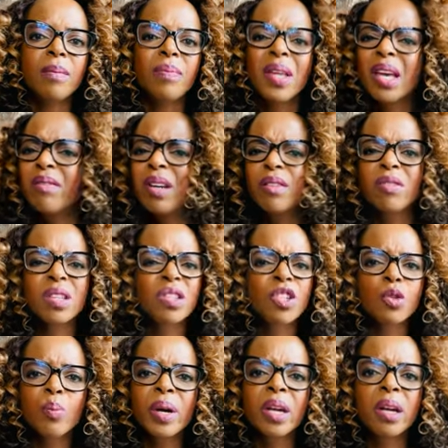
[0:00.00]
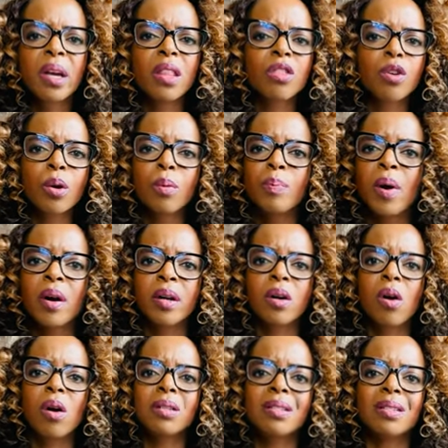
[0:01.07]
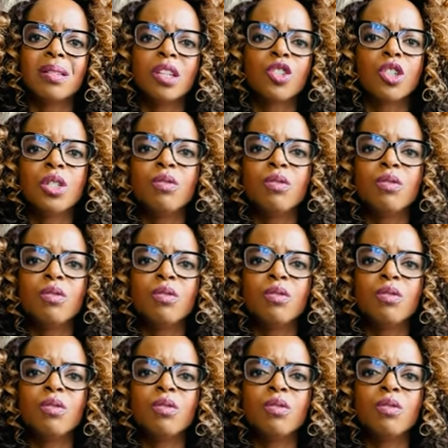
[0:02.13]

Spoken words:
Even if this is bringing in third-party content such as